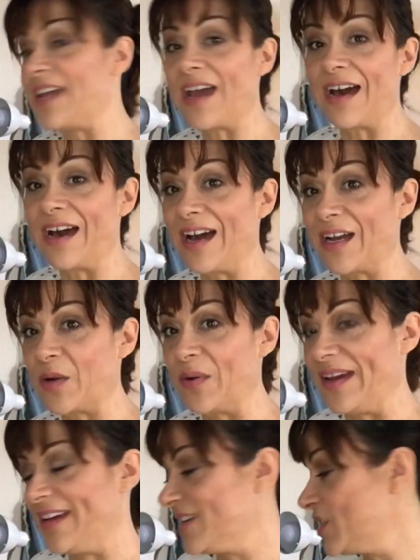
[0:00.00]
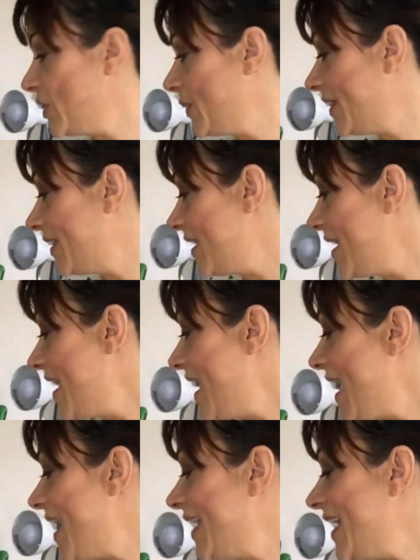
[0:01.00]
yeah, I go ahead and do it.
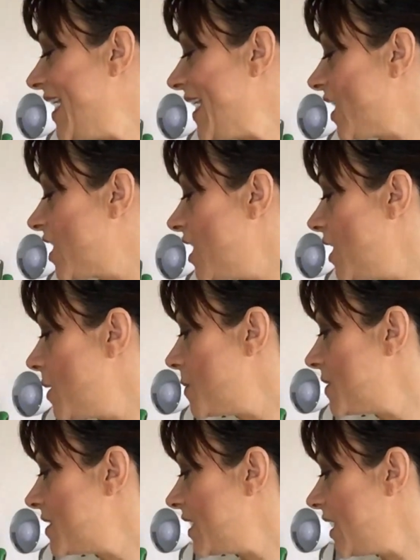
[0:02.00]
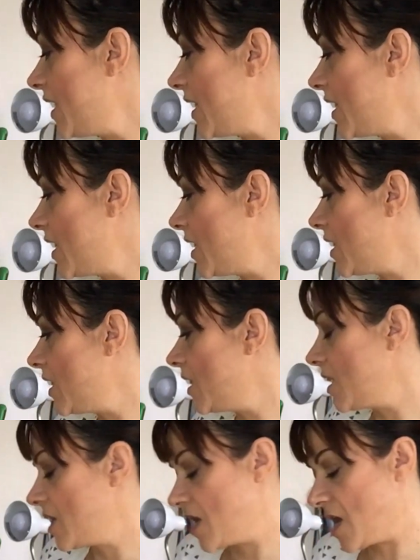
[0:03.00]
And it comes
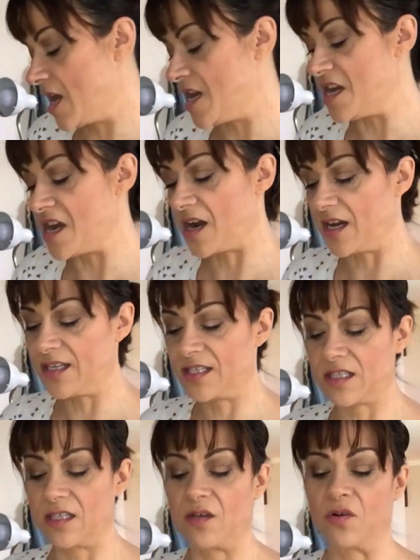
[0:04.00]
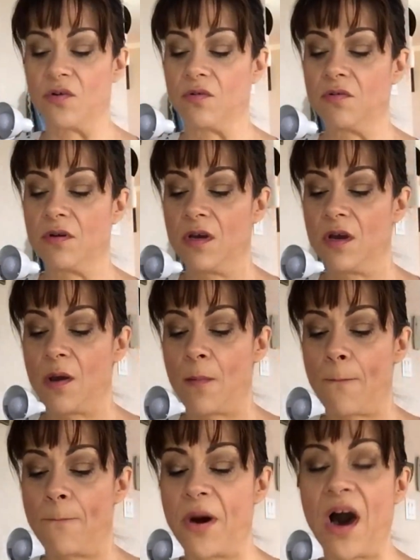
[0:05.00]
in a nice little
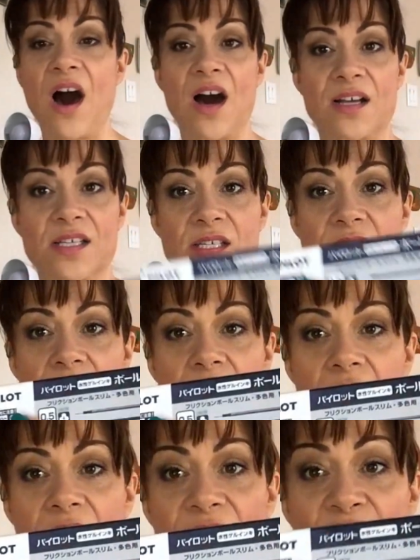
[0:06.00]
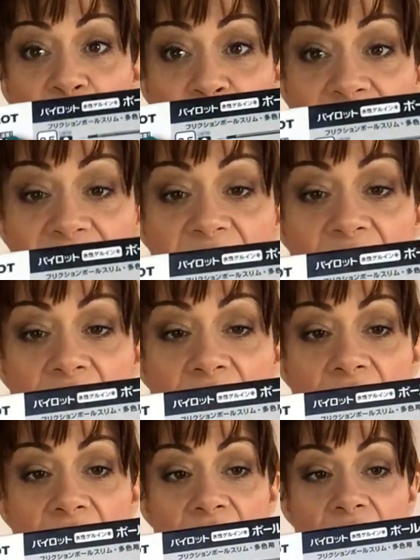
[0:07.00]
box of 3
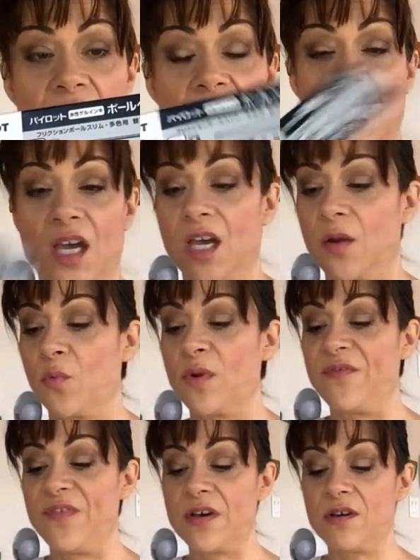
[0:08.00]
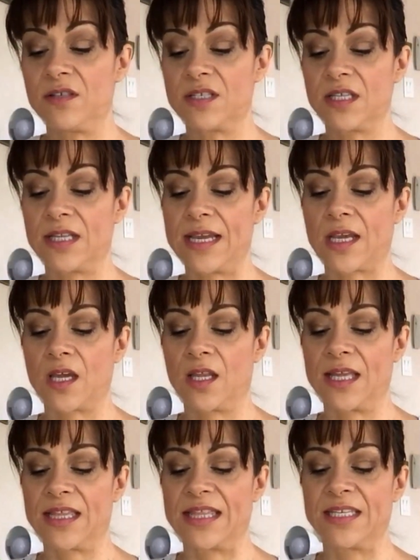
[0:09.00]
refills. Like
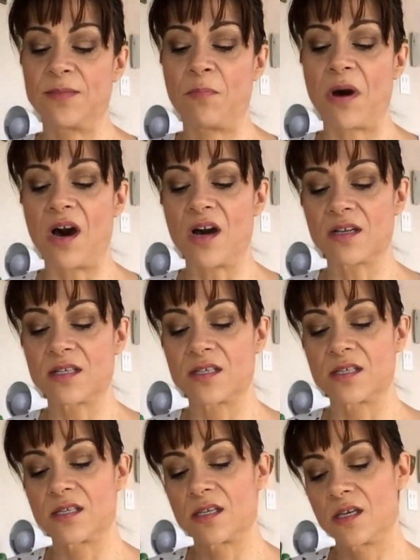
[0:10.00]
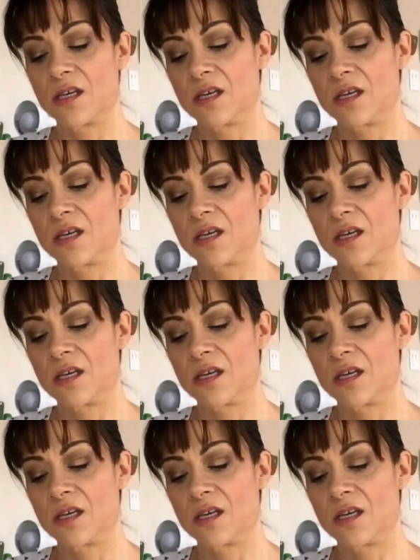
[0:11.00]
this box.